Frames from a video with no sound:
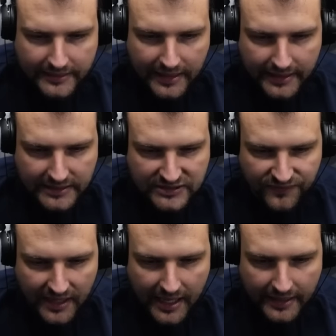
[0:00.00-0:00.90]
tank is
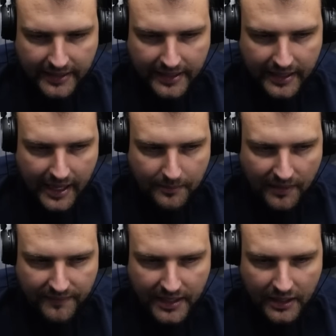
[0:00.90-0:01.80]
flanking. I'm
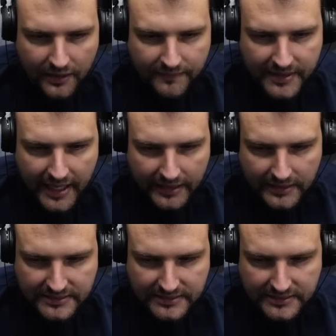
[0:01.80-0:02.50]
aware of that.